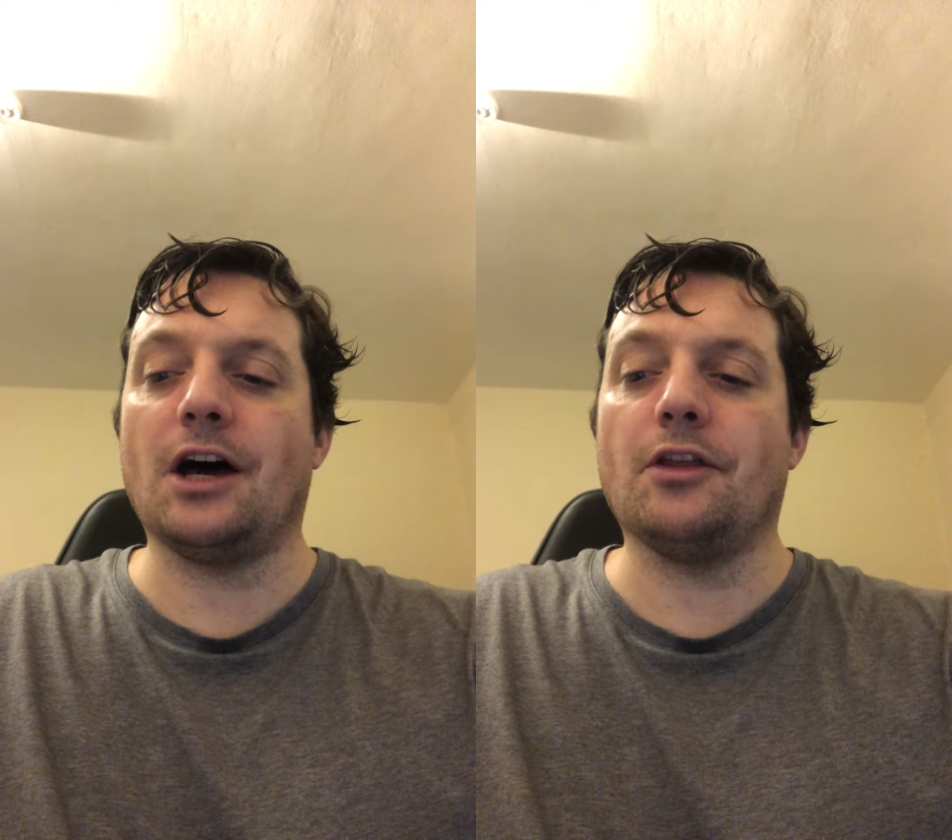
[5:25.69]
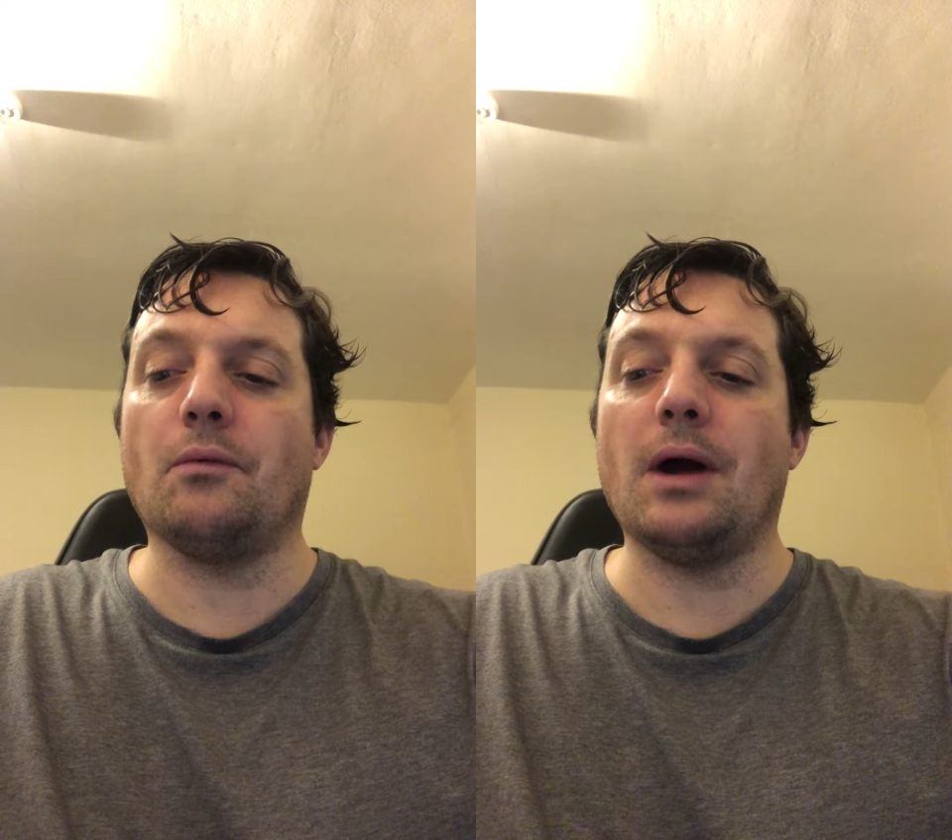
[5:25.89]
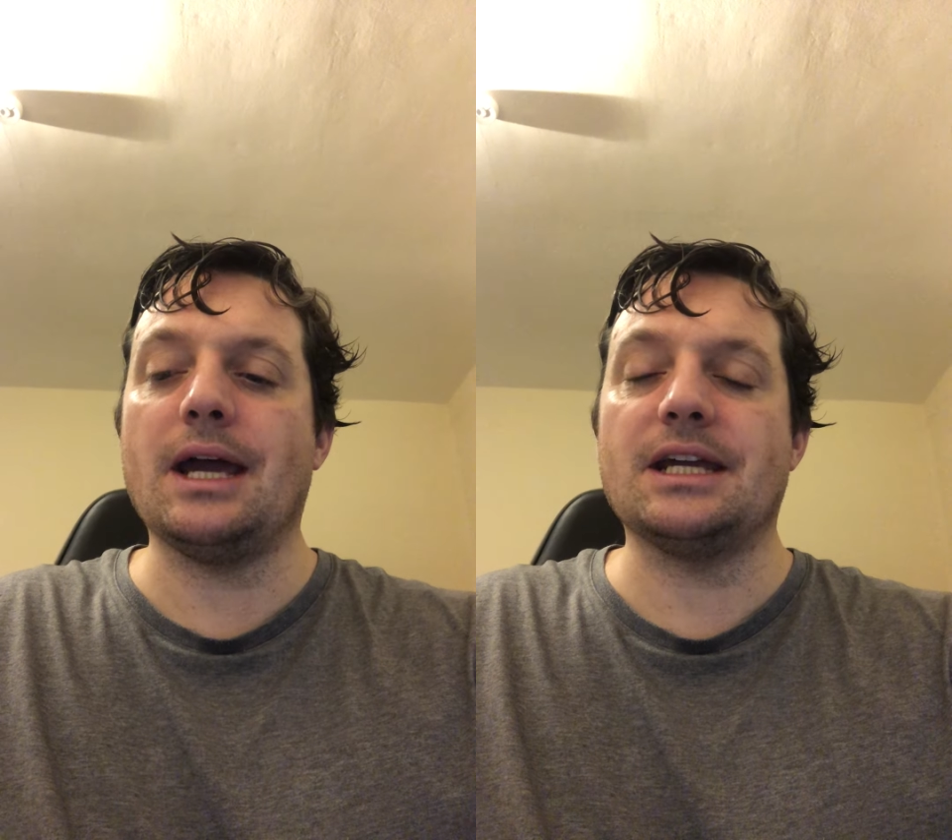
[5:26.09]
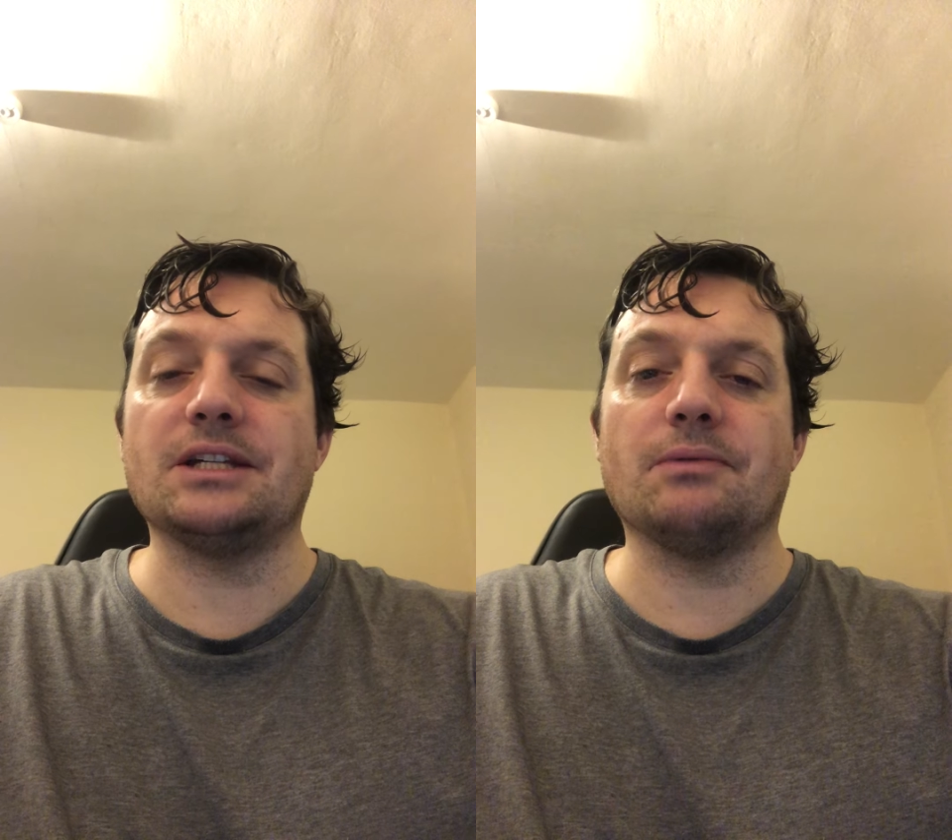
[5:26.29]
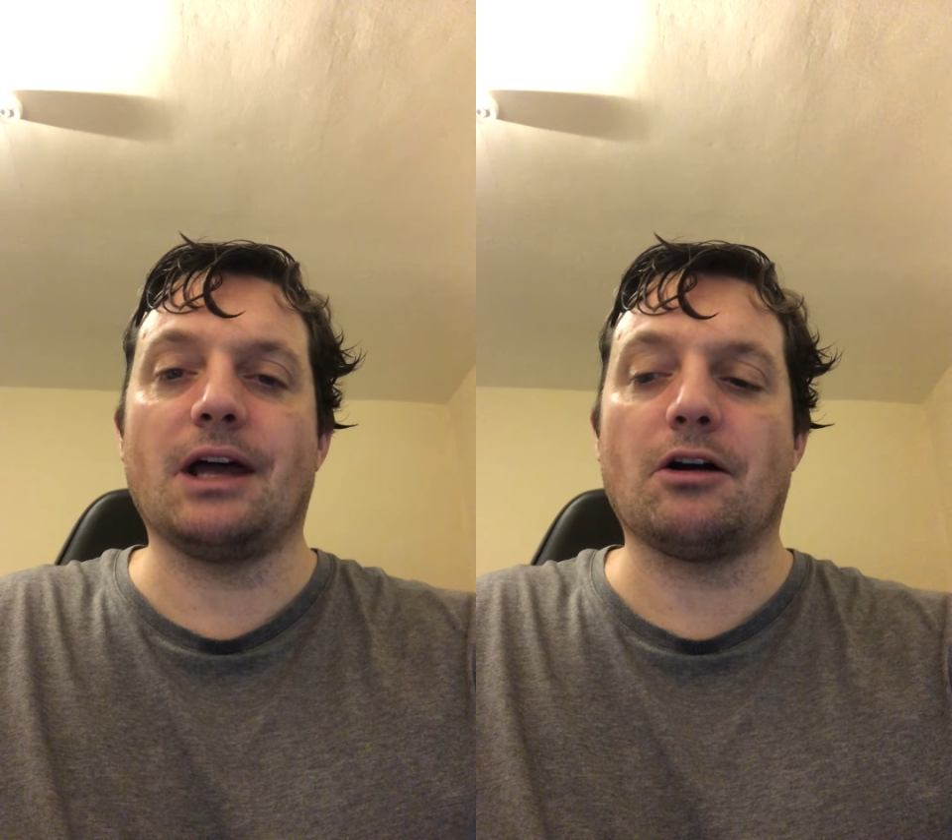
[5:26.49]
other
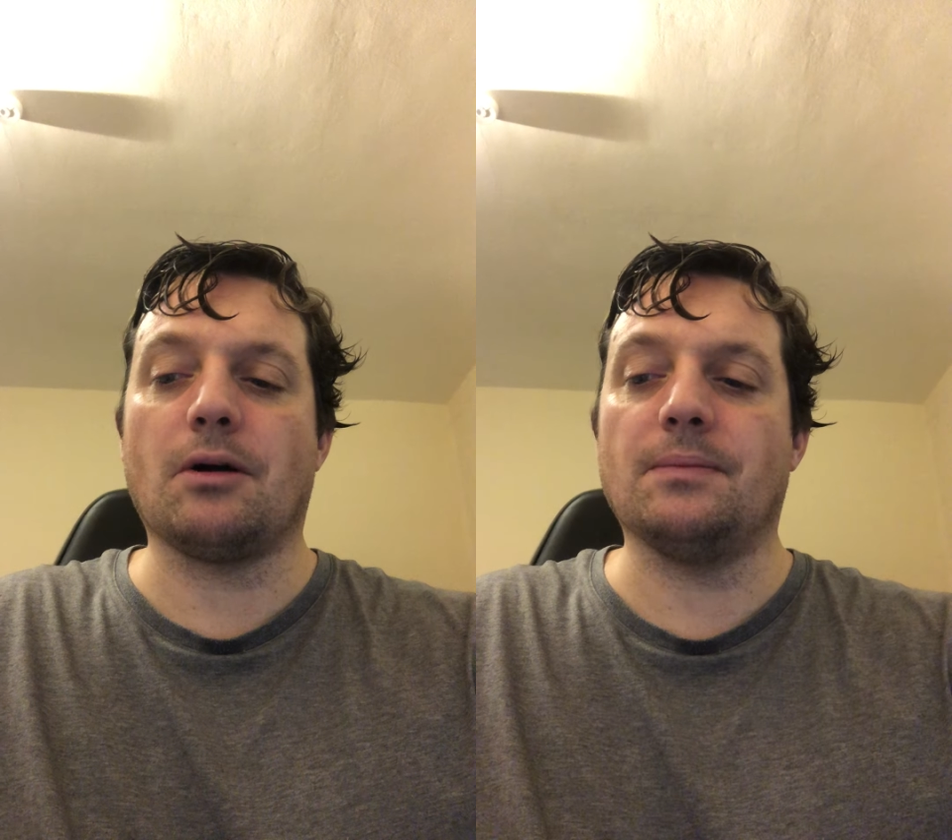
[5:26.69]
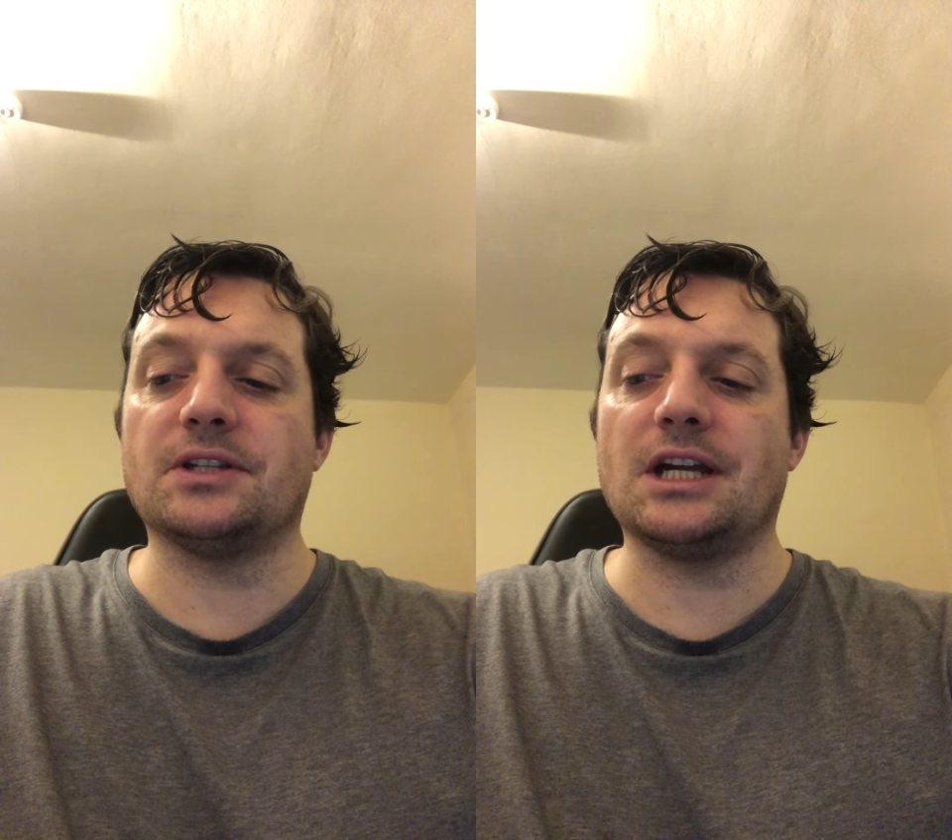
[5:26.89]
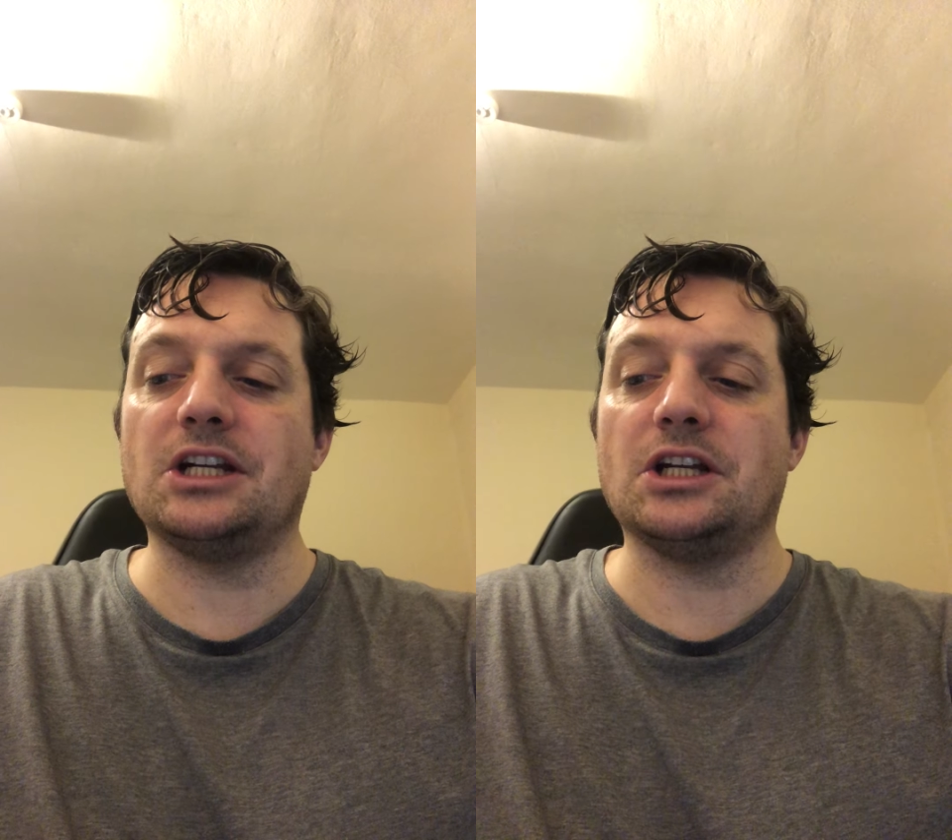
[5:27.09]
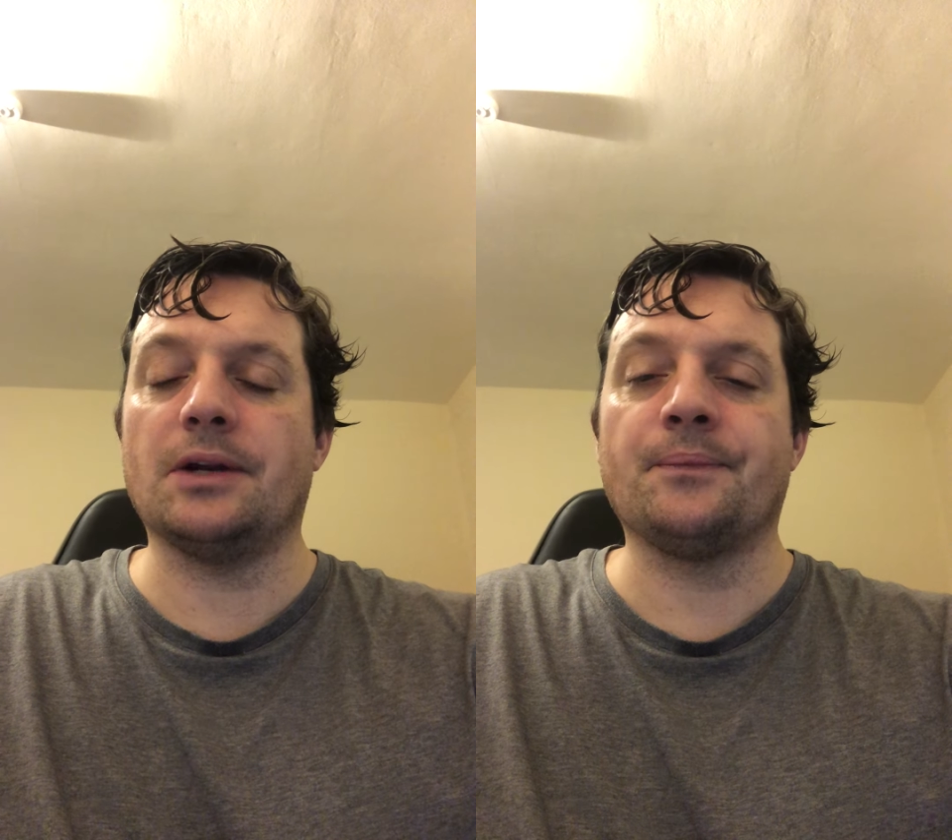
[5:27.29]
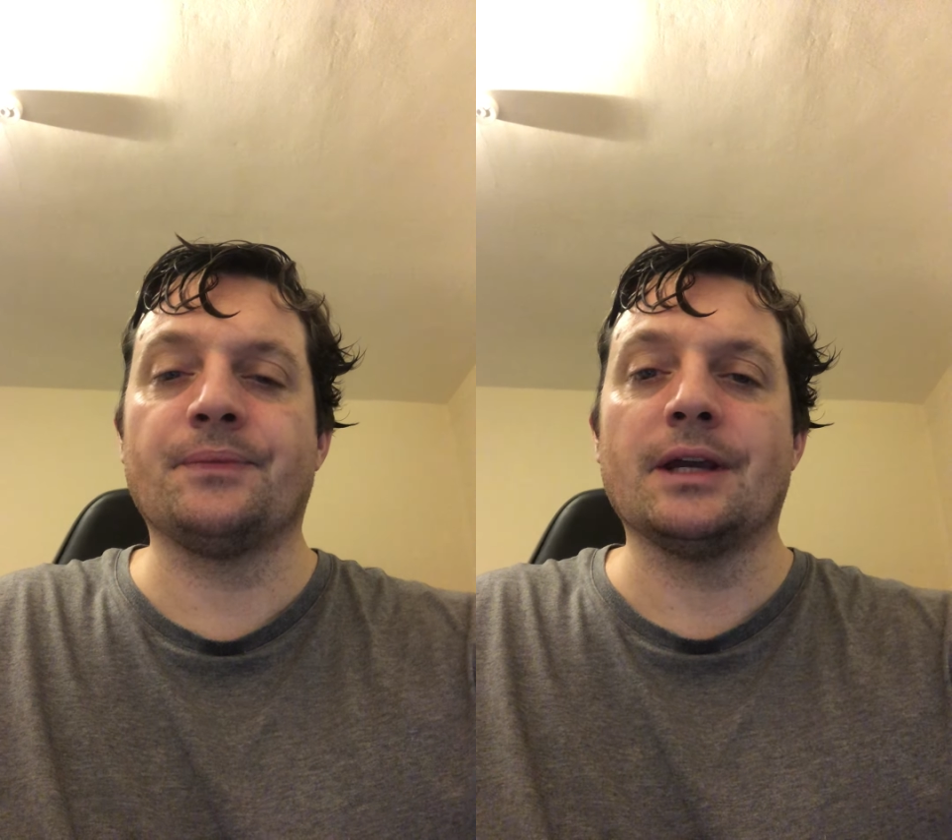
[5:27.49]
ways without compensation.